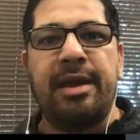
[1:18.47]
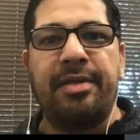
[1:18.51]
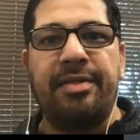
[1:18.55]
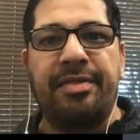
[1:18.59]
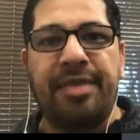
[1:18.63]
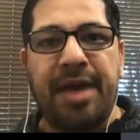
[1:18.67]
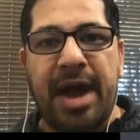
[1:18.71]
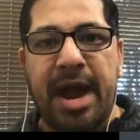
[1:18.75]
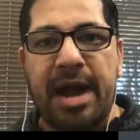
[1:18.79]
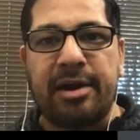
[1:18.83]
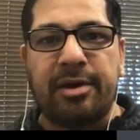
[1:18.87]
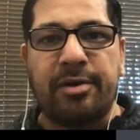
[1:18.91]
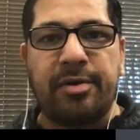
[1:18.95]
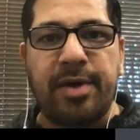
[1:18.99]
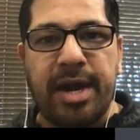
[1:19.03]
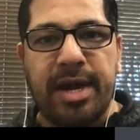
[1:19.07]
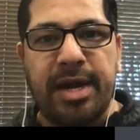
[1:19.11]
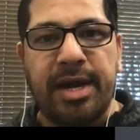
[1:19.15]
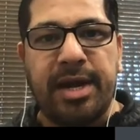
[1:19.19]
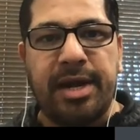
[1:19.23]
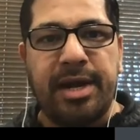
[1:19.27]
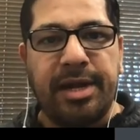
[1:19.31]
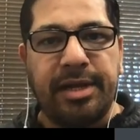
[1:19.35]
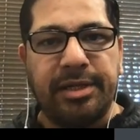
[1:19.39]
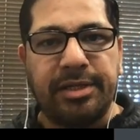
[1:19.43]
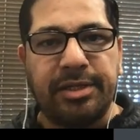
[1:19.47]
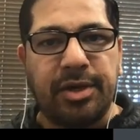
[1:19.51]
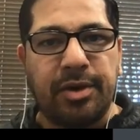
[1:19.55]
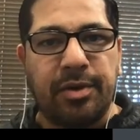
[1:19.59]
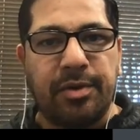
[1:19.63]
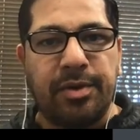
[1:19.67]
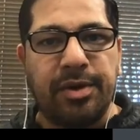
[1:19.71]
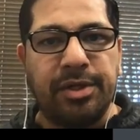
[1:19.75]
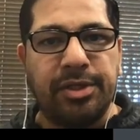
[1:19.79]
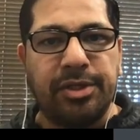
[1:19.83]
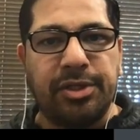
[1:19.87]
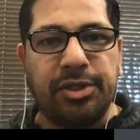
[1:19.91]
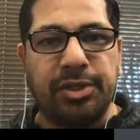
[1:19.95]
that credit is
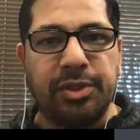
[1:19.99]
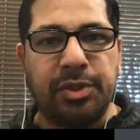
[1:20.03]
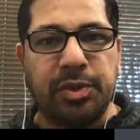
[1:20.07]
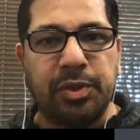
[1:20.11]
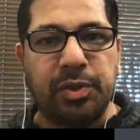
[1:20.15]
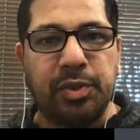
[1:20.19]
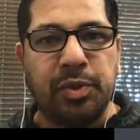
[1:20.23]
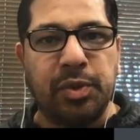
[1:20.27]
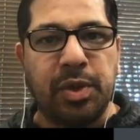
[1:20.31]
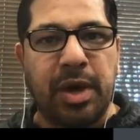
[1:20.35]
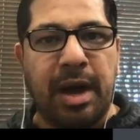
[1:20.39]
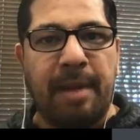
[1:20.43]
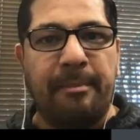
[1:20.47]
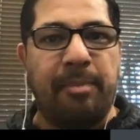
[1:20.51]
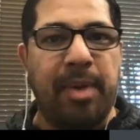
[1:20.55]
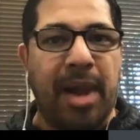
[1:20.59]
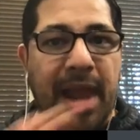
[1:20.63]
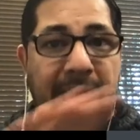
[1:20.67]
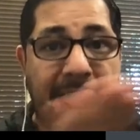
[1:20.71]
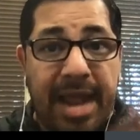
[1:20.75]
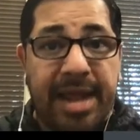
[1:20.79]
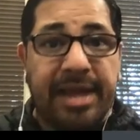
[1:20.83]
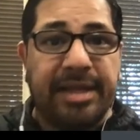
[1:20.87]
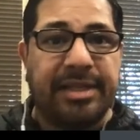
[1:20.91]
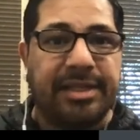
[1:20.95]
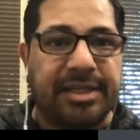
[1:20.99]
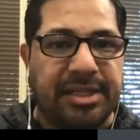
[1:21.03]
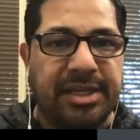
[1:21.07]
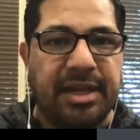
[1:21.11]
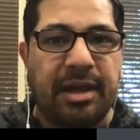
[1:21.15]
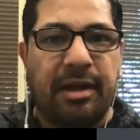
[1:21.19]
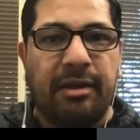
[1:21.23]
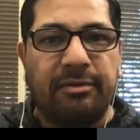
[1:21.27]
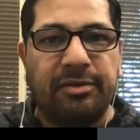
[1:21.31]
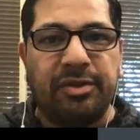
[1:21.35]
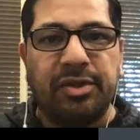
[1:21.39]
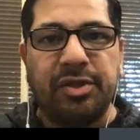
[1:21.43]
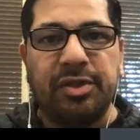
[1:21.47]
going to apply
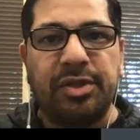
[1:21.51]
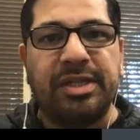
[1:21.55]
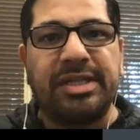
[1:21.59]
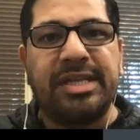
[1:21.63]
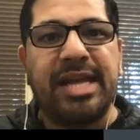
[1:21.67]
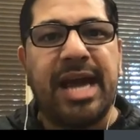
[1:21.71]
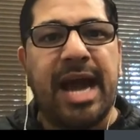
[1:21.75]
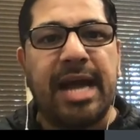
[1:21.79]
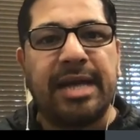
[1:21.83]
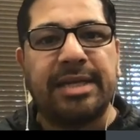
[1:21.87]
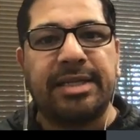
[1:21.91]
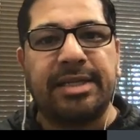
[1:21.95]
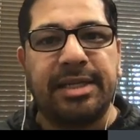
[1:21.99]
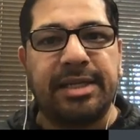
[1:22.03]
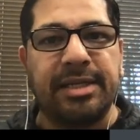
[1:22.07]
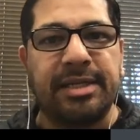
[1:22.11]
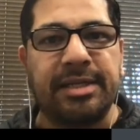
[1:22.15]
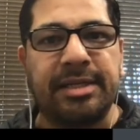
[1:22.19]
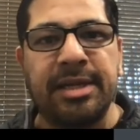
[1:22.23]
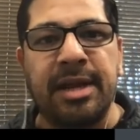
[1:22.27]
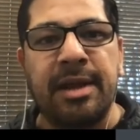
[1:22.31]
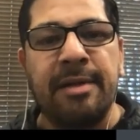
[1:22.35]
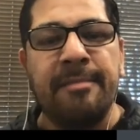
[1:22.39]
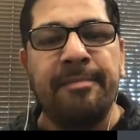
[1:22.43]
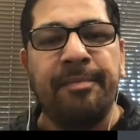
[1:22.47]
itself to the taxes